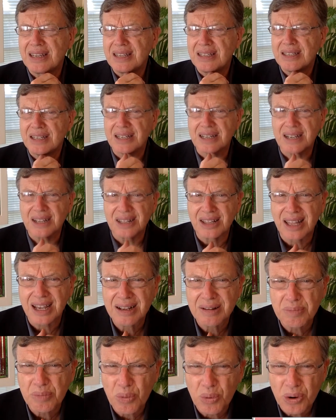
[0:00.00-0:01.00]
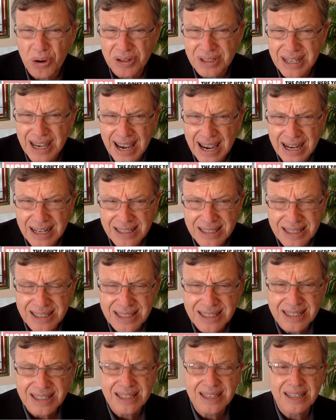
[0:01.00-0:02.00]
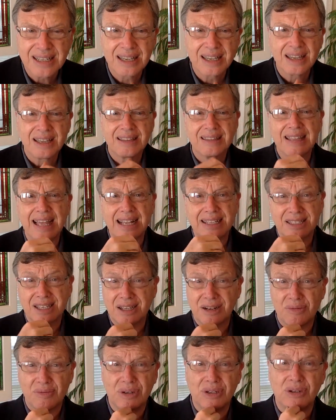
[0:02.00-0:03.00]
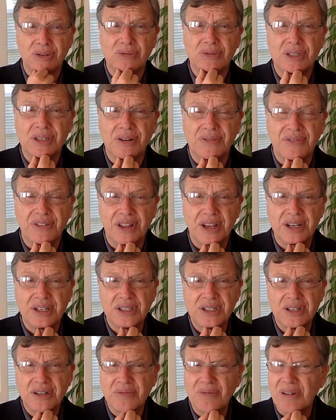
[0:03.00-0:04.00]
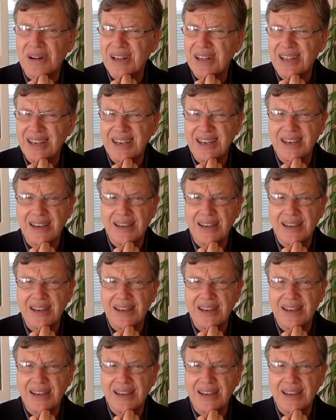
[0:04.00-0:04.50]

To collect more taxes? That's going to reduce inflation? What?